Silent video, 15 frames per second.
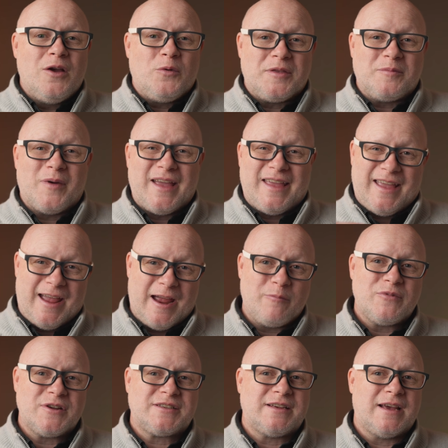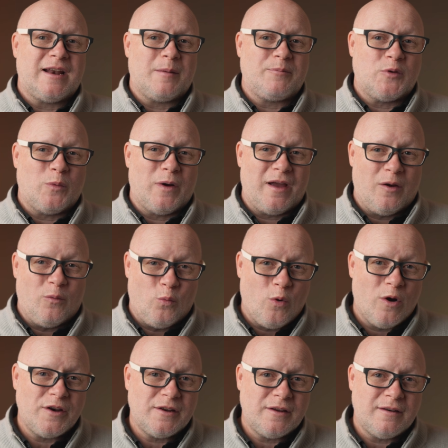With my camera set up the way I
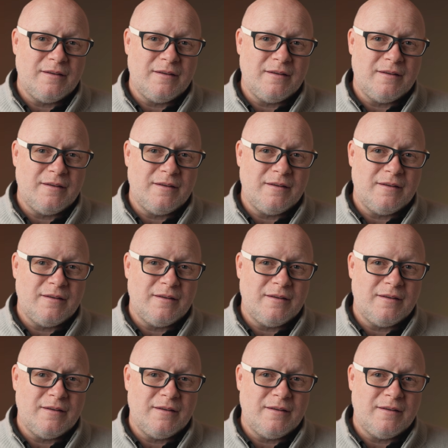want it,